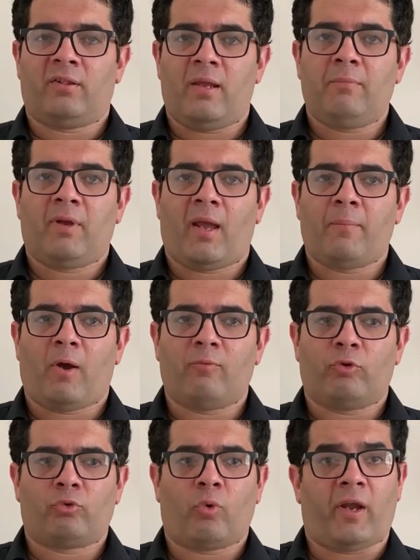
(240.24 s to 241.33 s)
same time I
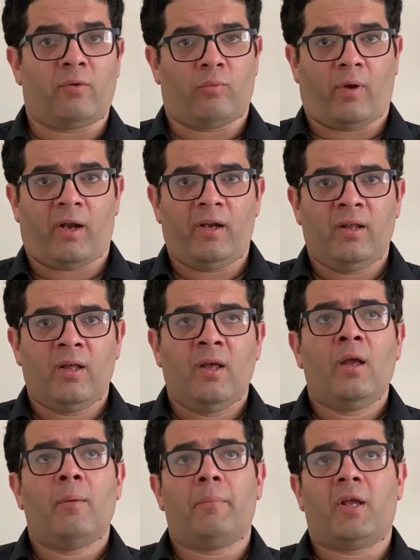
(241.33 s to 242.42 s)
was quite worried
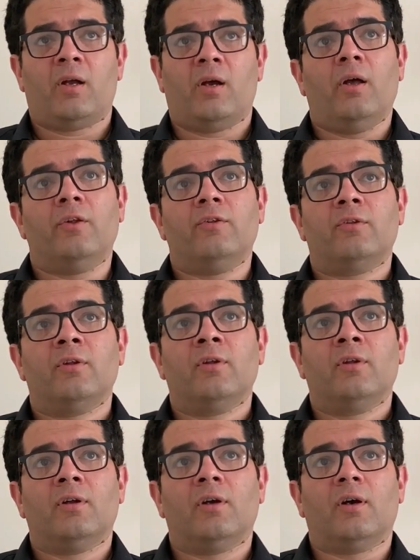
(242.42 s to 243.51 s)
because
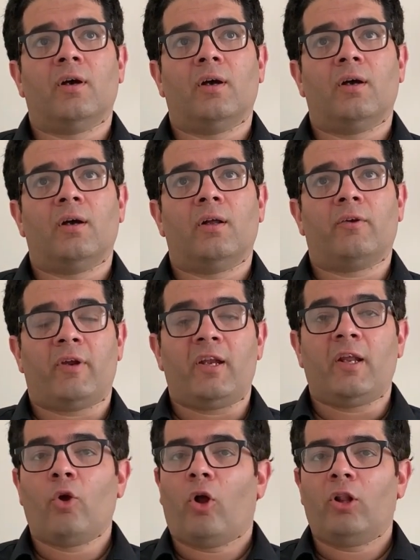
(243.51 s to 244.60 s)

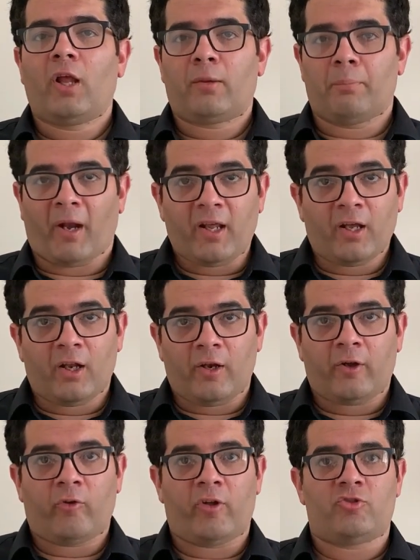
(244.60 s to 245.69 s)
reading all that medical
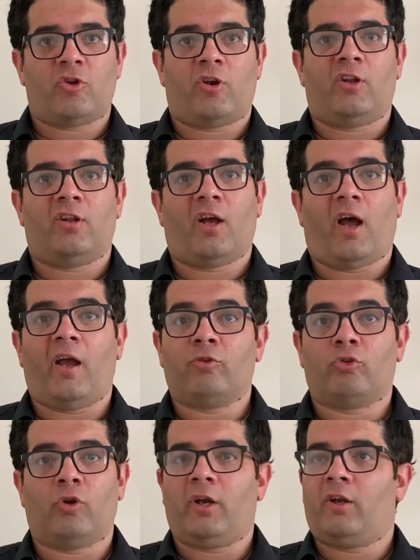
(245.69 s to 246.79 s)
literature in the
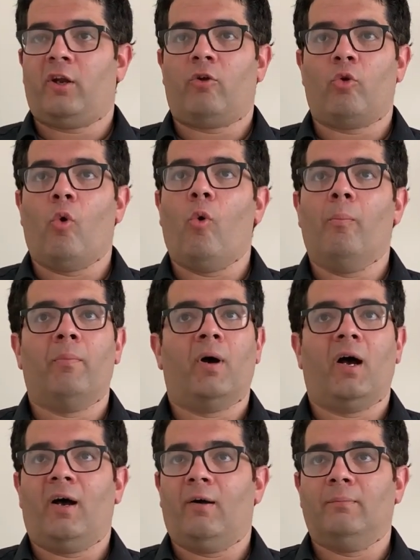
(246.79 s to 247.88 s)
isolated room,
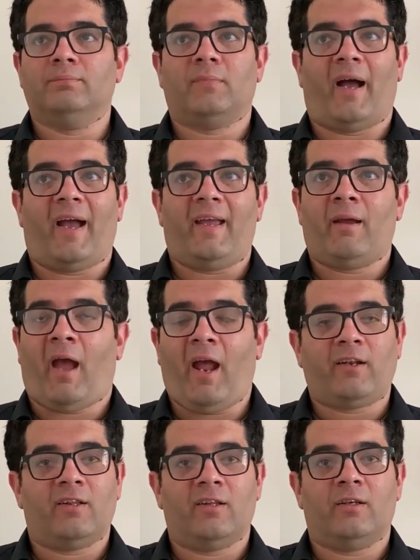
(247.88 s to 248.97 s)
I
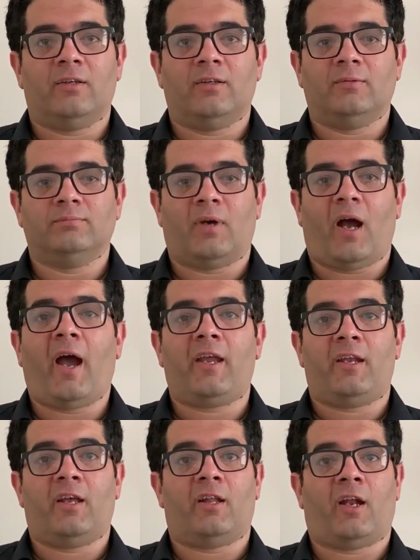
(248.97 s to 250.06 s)
had the
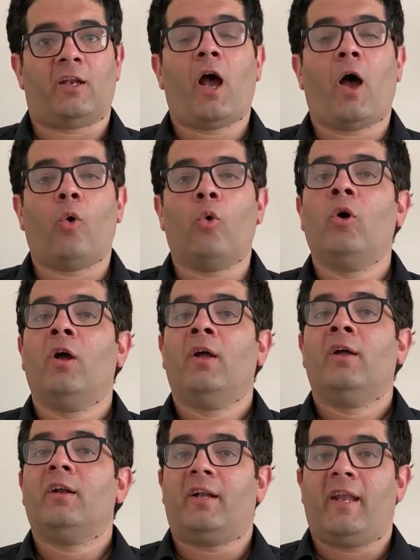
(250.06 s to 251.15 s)
idea that how
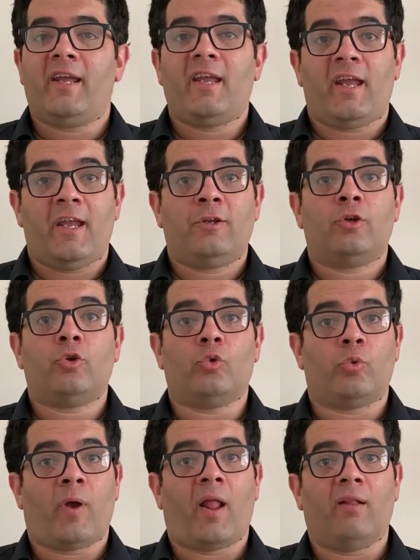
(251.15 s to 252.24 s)
day 8 to
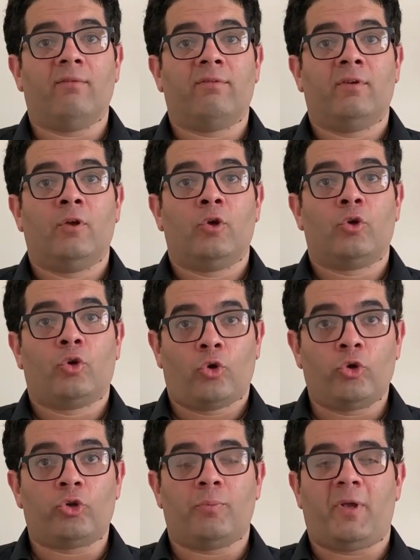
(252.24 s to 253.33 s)
12
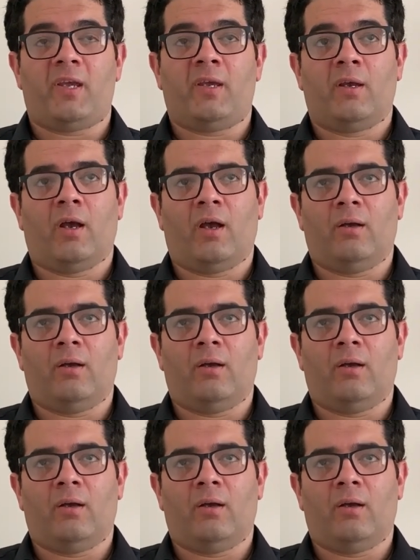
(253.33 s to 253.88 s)
could be,